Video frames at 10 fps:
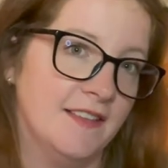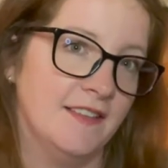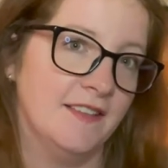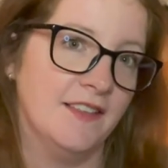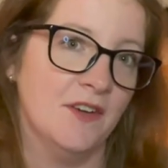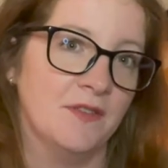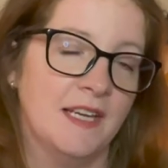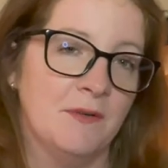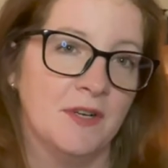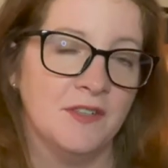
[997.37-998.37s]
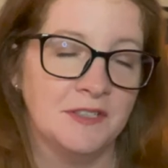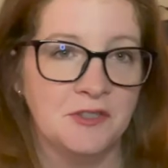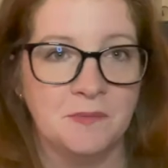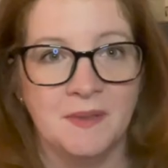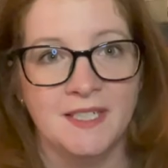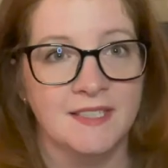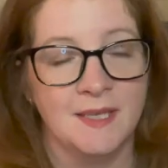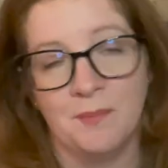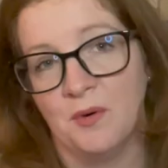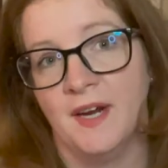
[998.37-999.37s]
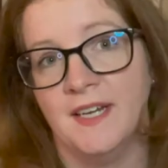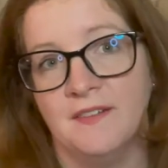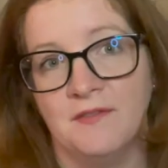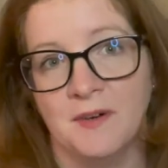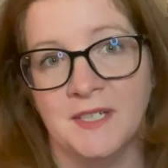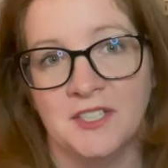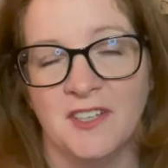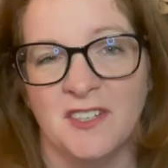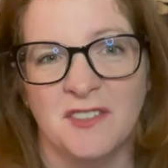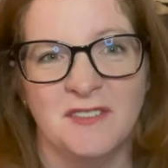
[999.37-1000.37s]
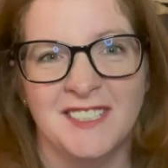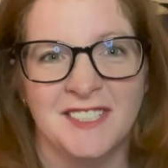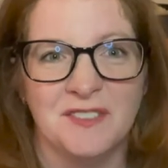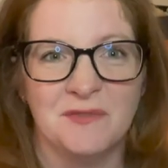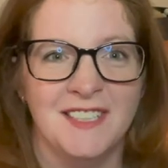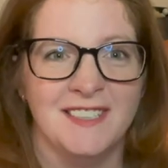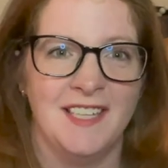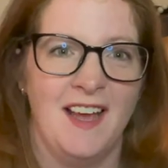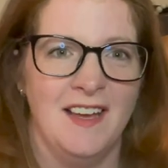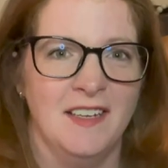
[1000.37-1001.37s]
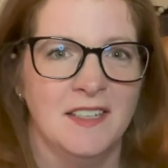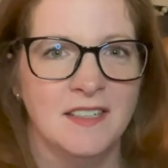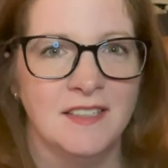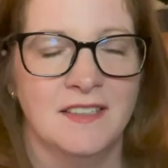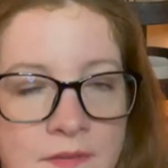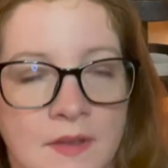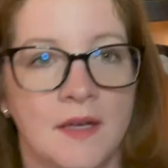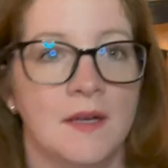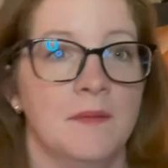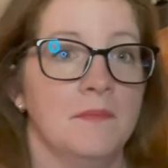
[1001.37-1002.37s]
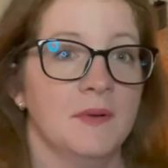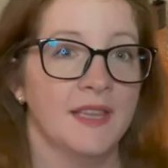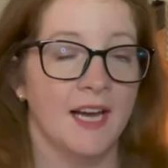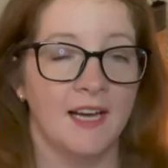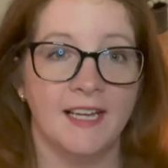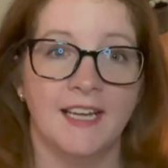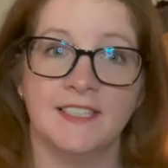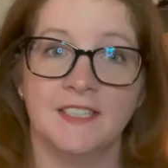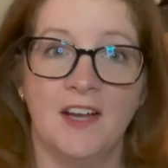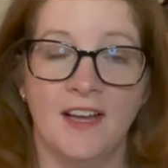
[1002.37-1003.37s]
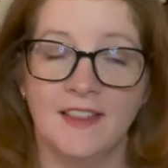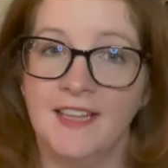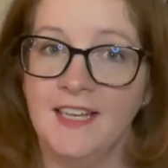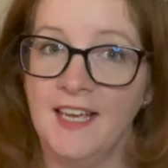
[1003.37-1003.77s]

you know, they would also be separated from each other, which is really sad. But that is not the